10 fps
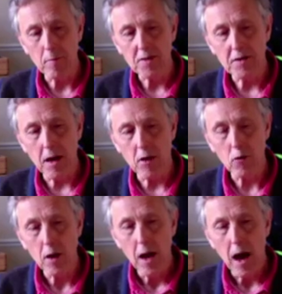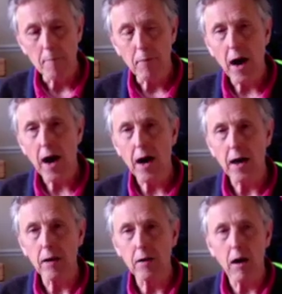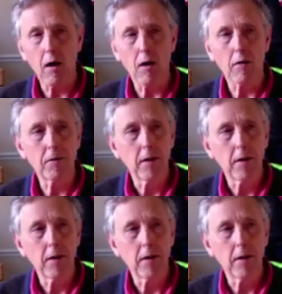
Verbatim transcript: So a pile of,